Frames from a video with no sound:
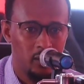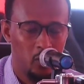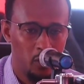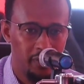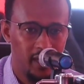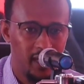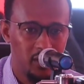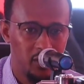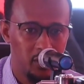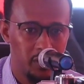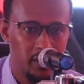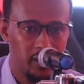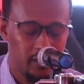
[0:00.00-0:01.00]
On that
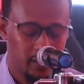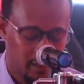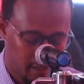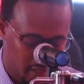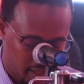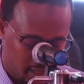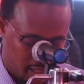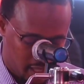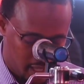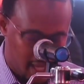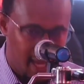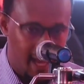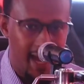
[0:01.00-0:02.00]
note,
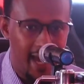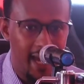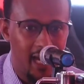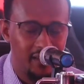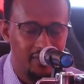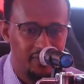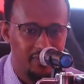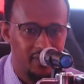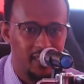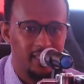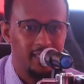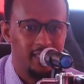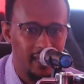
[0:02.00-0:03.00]
I have
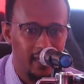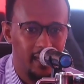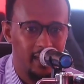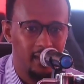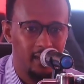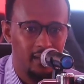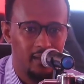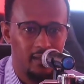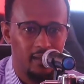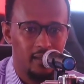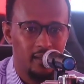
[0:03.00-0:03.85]
10